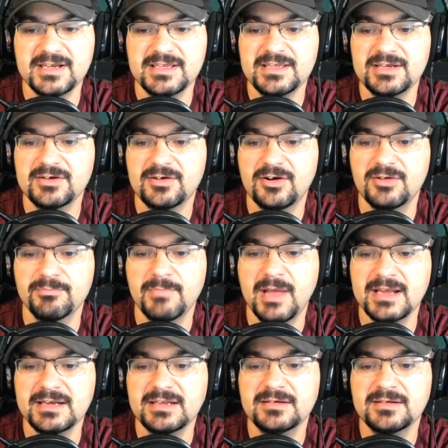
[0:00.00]
right here are
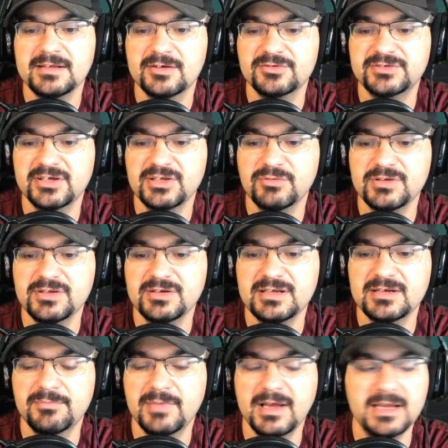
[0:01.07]
mining. It'll tell you what you
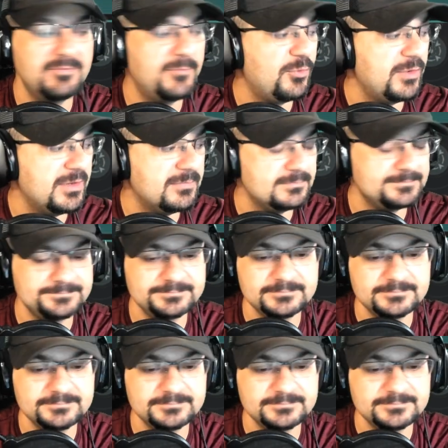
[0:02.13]
need to mine for it.